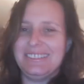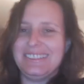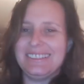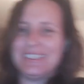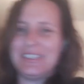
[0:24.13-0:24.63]

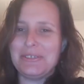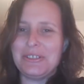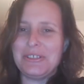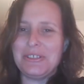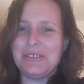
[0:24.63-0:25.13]
Is it going
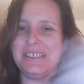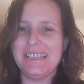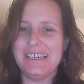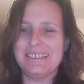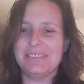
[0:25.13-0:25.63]
to?
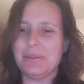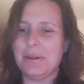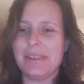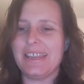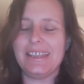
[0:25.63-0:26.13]
Yes,
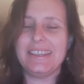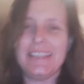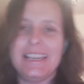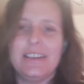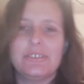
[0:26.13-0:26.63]
or that
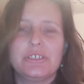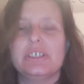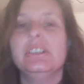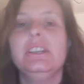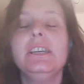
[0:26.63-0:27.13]
that will have to
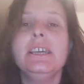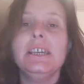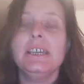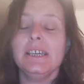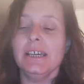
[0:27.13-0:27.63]
do.
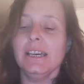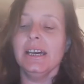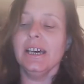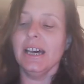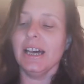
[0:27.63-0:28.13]

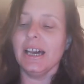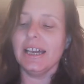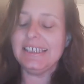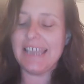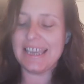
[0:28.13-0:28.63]

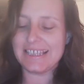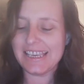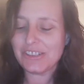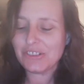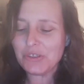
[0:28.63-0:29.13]
Yes,
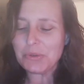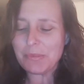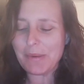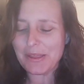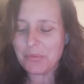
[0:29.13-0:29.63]
here to talk
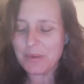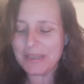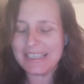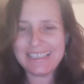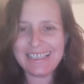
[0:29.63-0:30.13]
about the
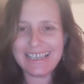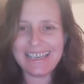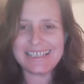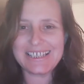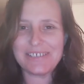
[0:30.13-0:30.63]
weekly
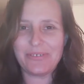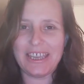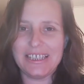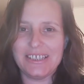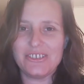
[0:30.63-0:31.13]
collective
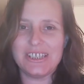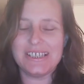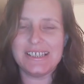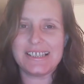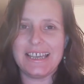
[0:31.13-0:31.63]

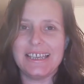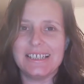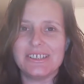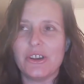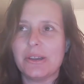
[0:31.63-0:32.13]
energies,
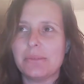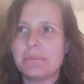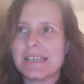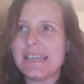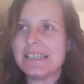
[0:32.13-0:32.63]
and I'm
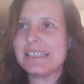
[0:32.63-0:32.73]
sat